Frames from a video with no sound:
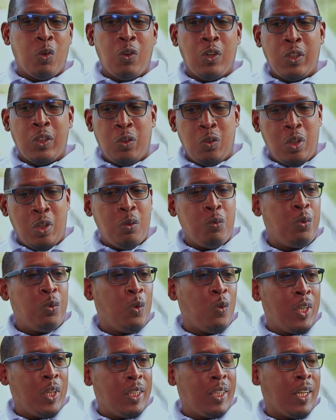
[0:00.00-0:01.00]
because you
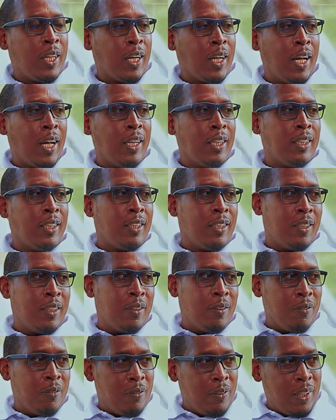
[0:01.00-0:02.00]
influence the
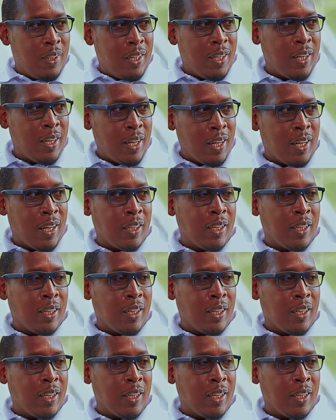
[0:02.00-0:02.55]
guys in there that